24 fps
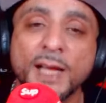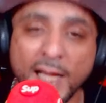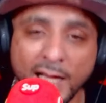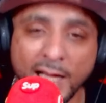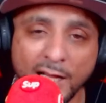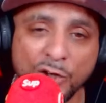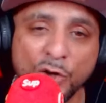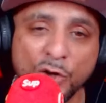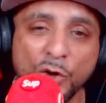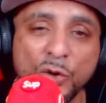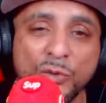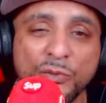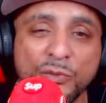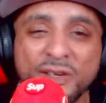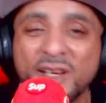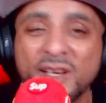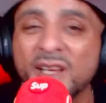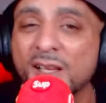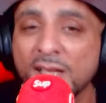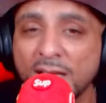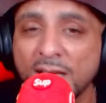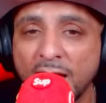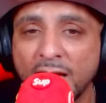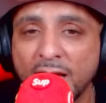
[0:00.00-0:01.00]
I go over
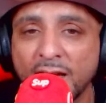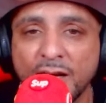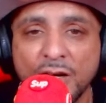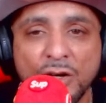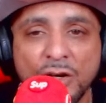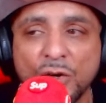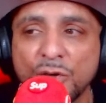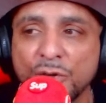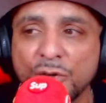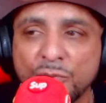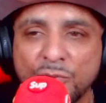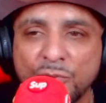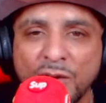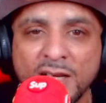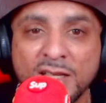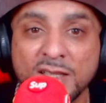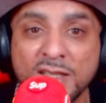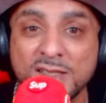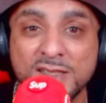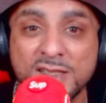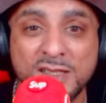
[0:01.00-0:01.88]
there a lot on the regular.